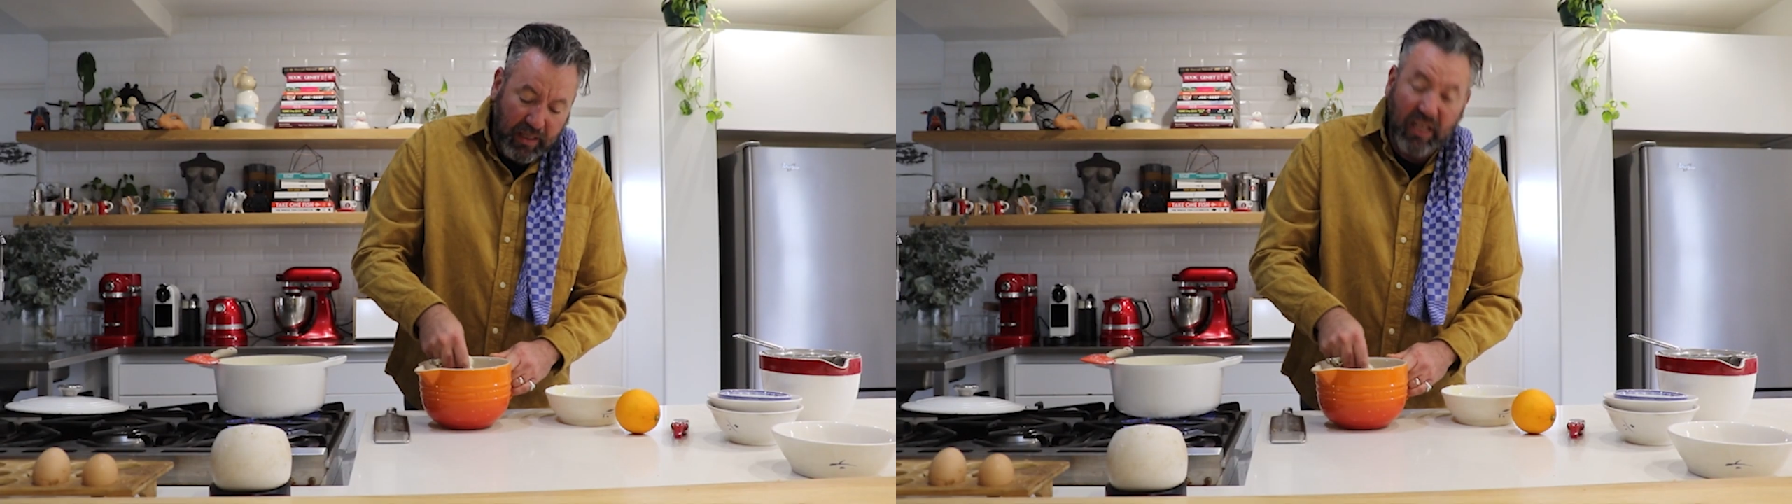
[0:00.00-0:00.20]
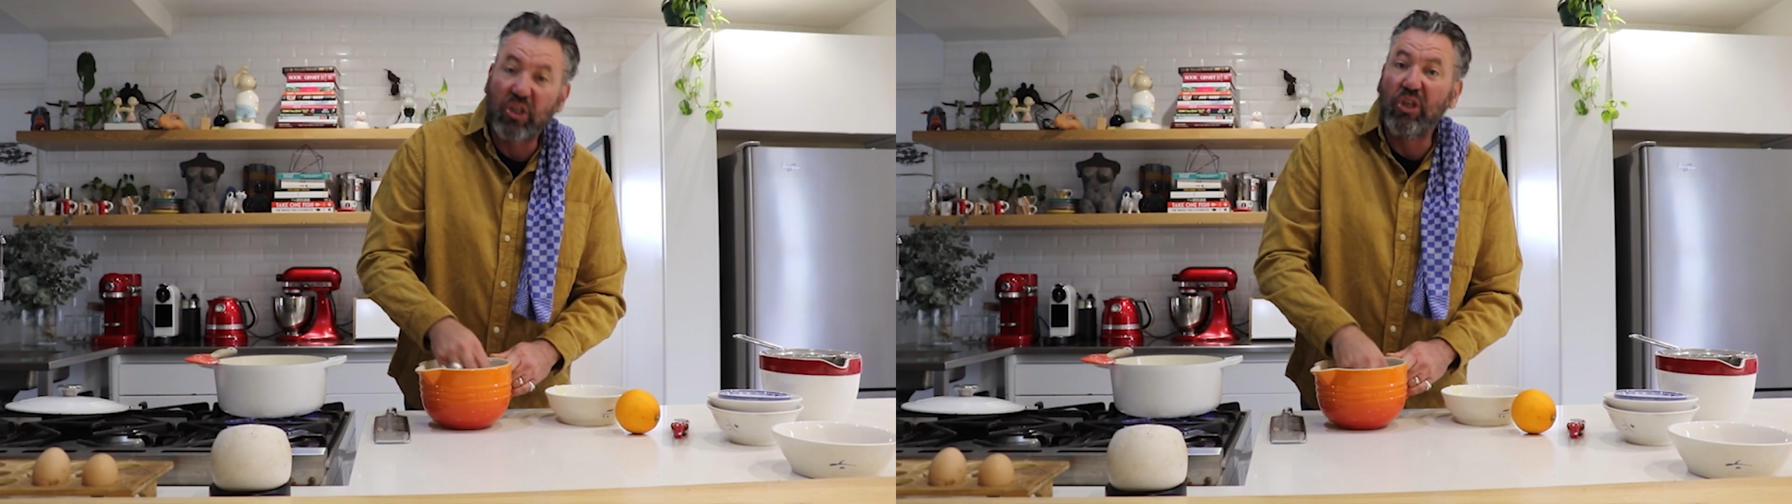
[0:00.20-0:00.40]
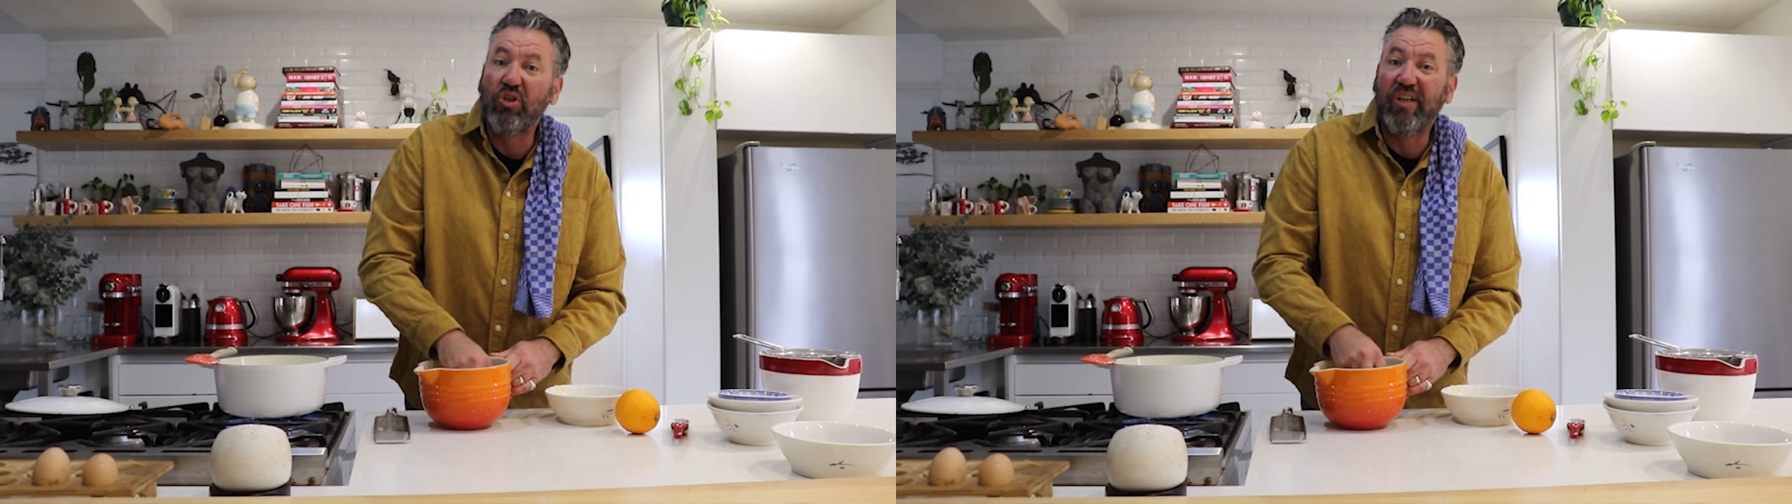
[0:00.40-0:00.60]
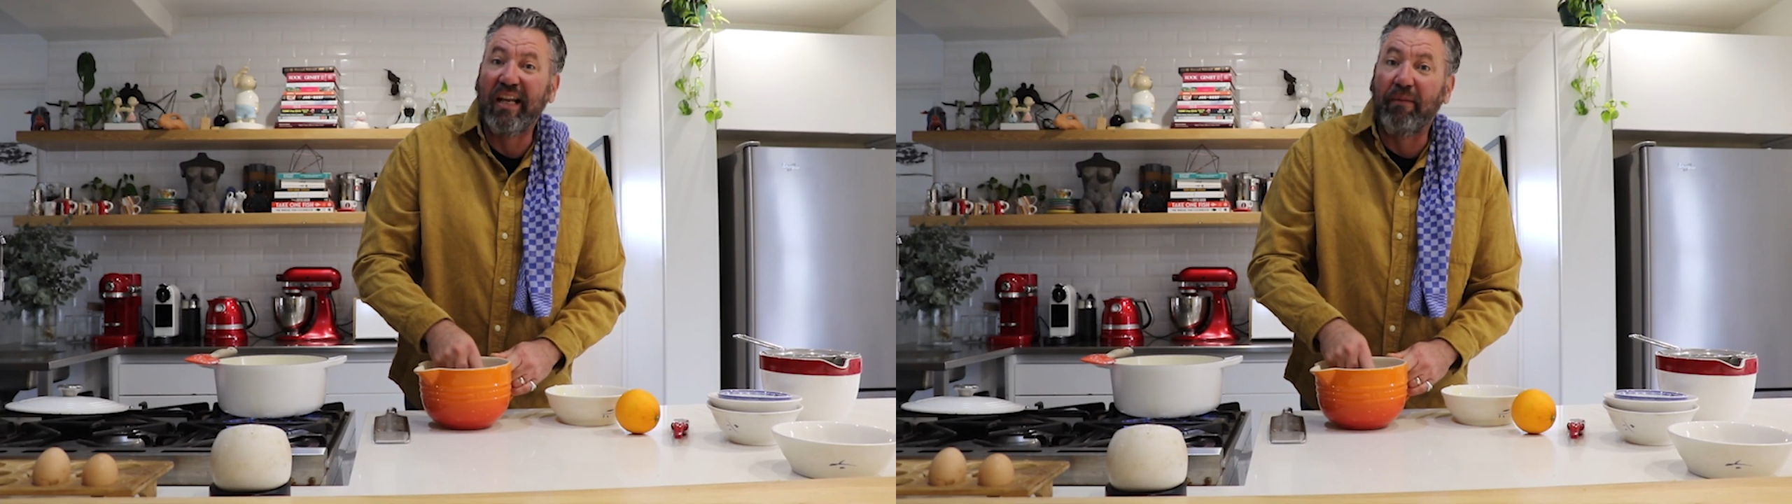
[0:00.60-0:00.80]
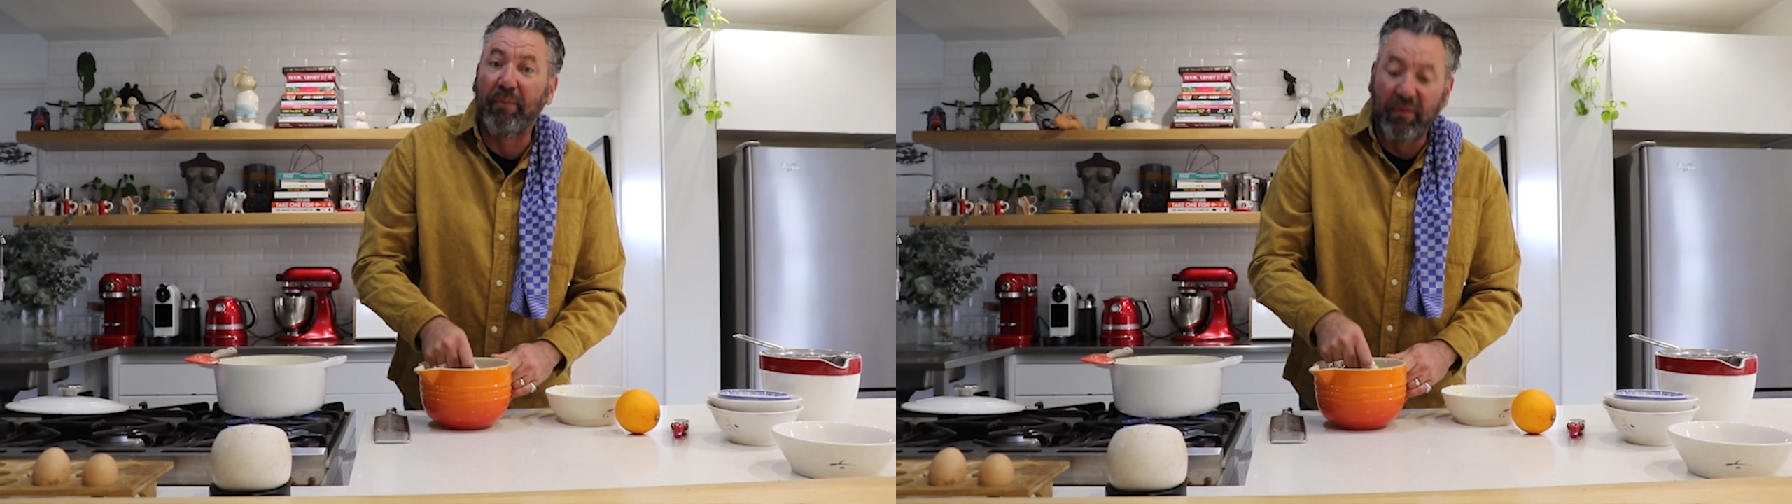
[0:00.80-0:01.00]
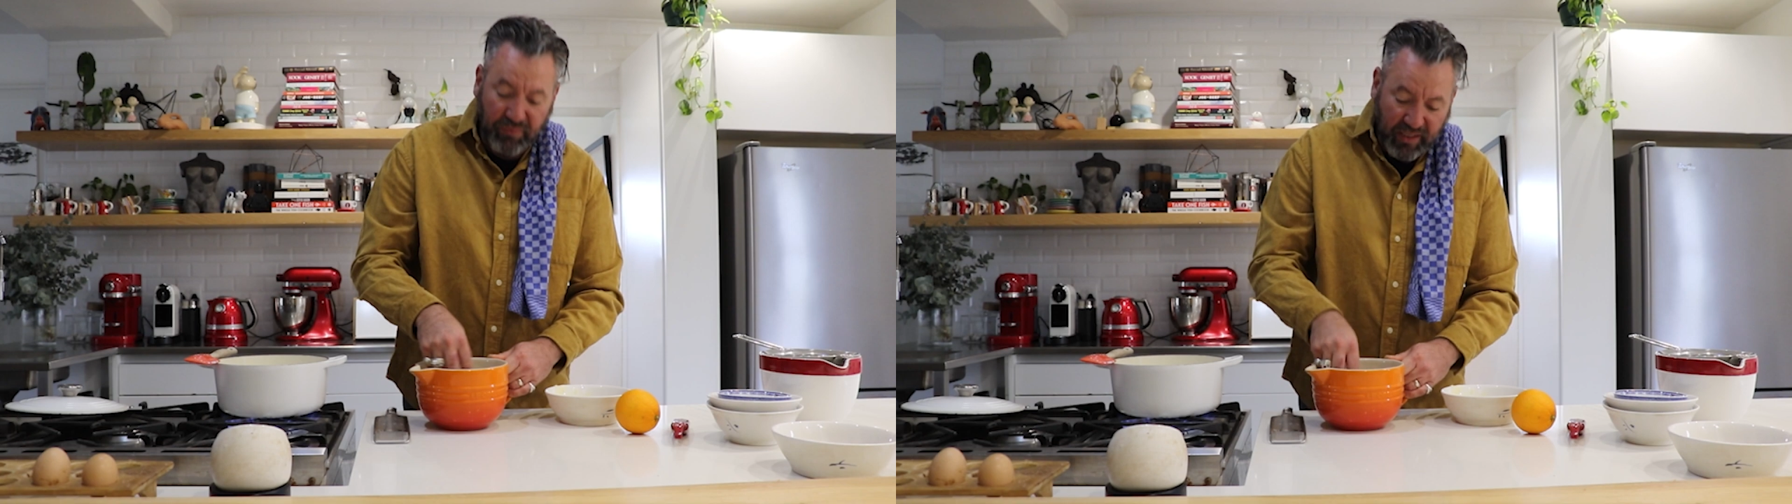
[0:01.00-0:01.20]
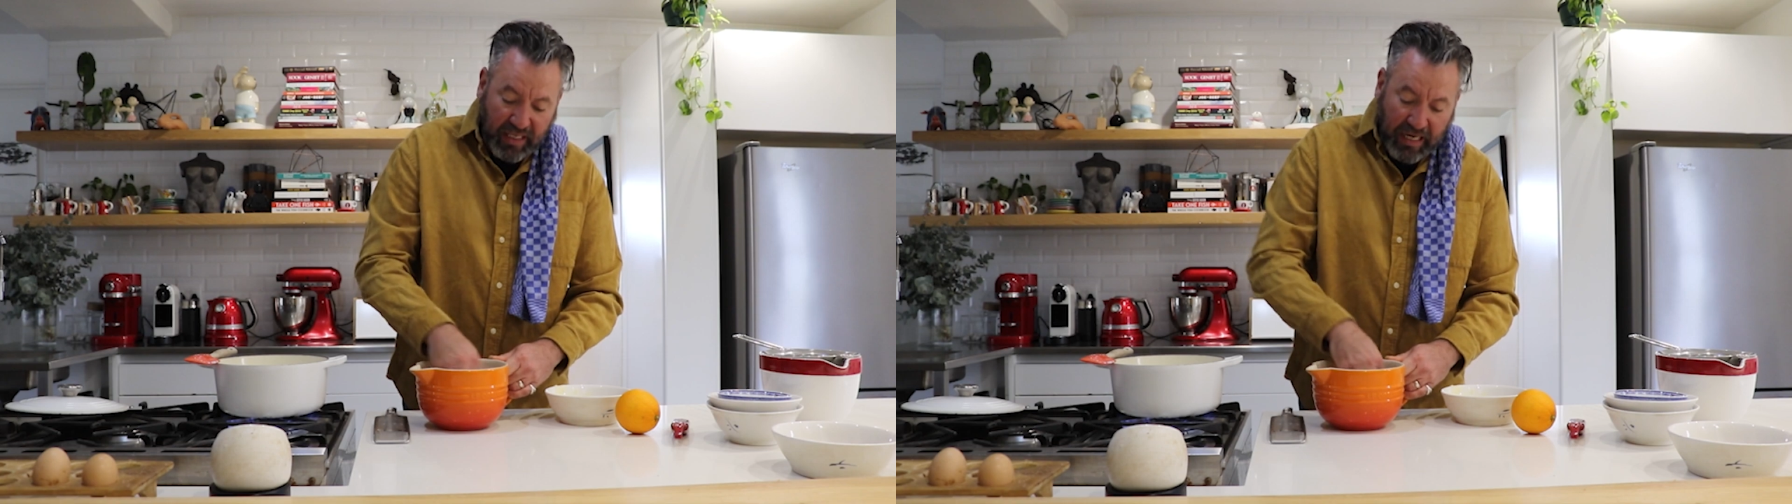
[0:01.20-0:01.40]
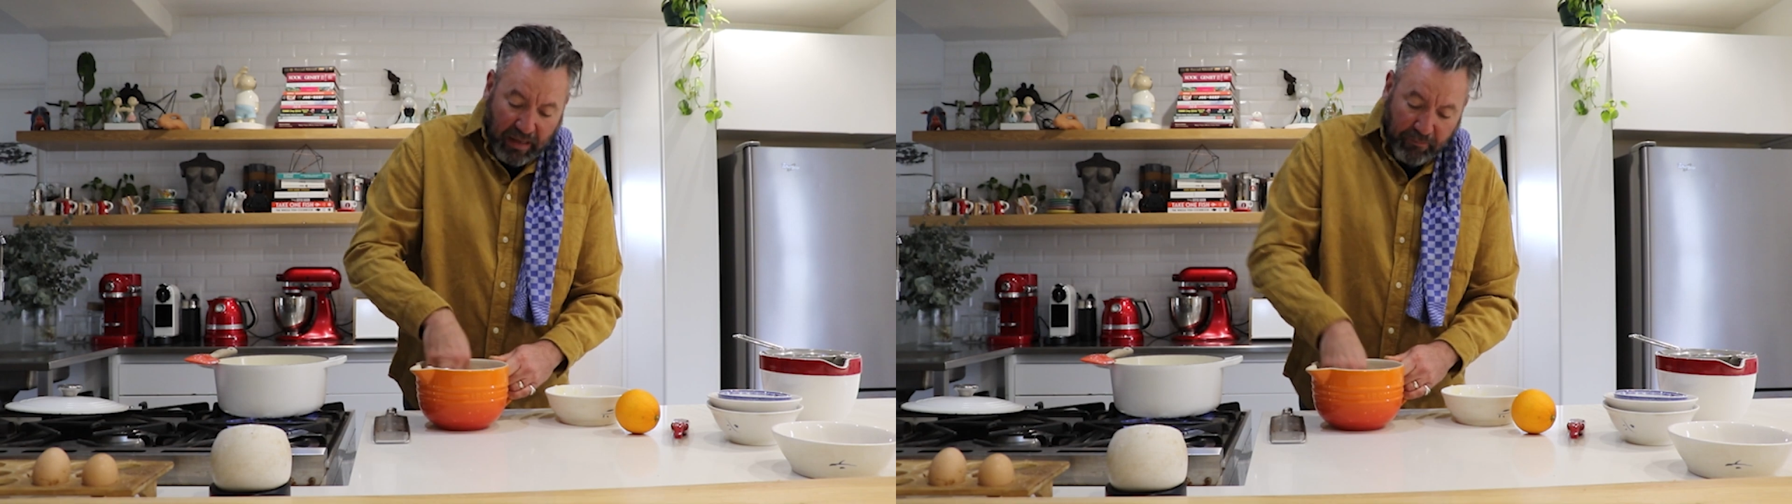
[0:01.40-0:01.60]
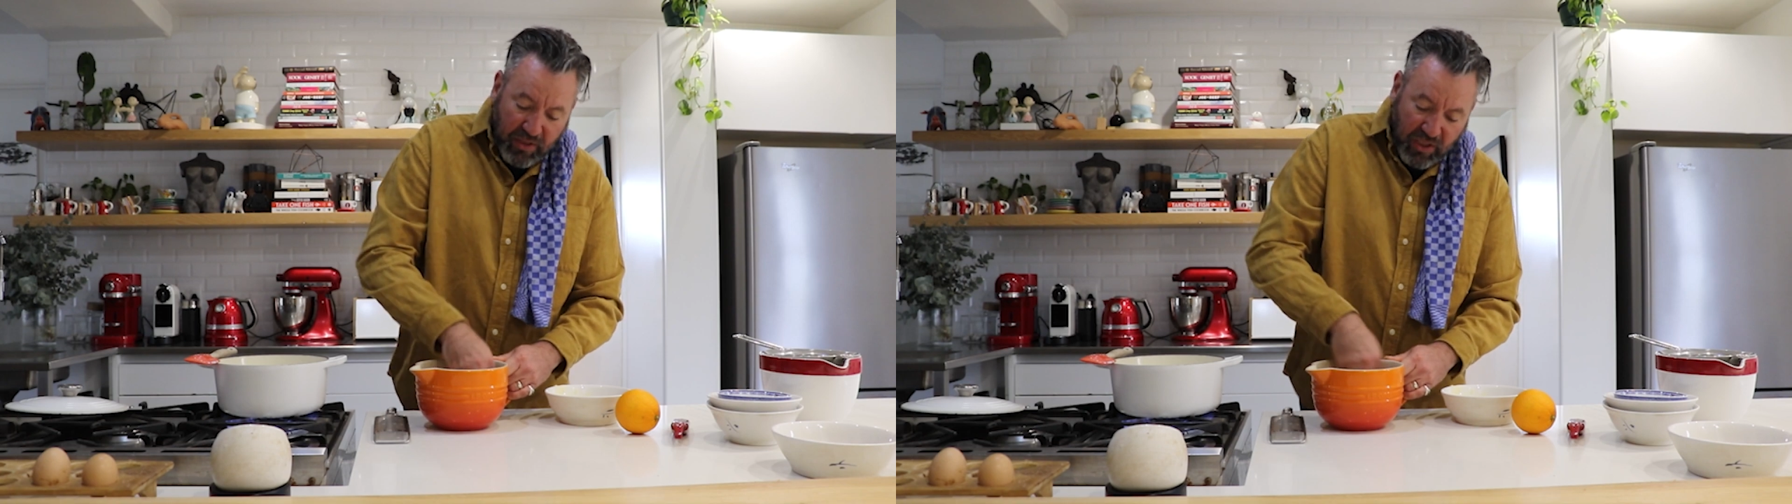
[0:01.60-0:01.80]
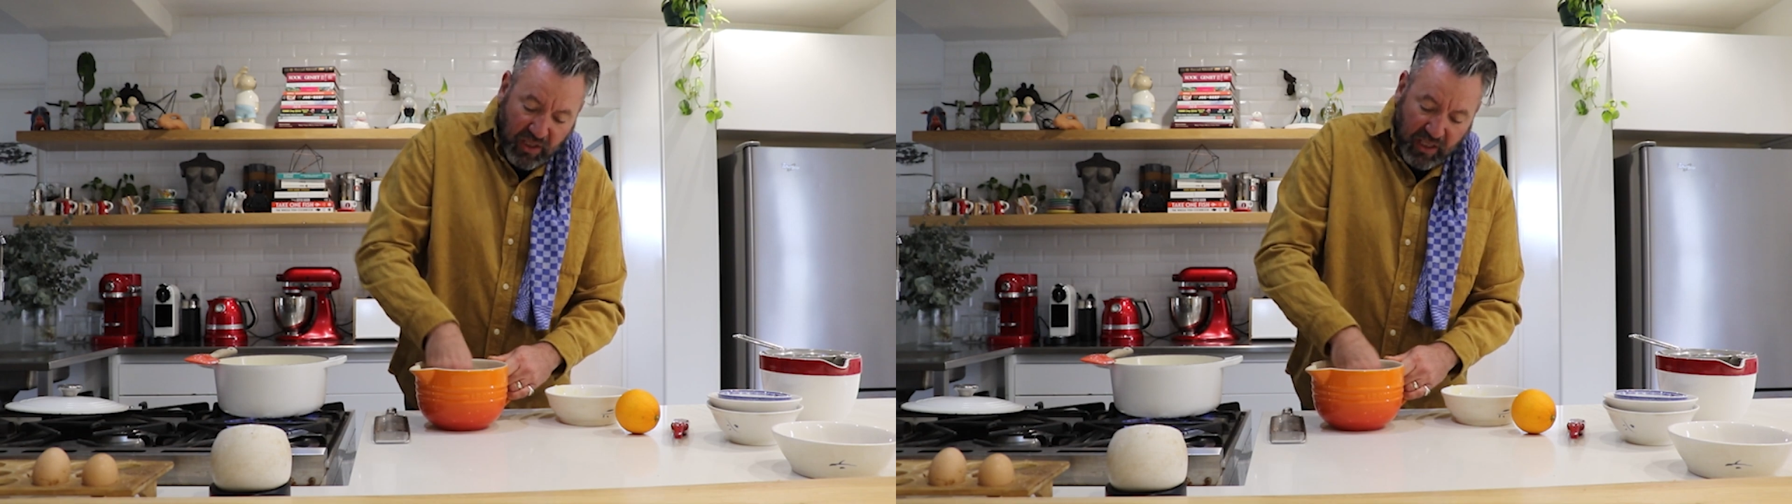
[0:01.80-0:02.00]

it's usually lumpy, and the lumps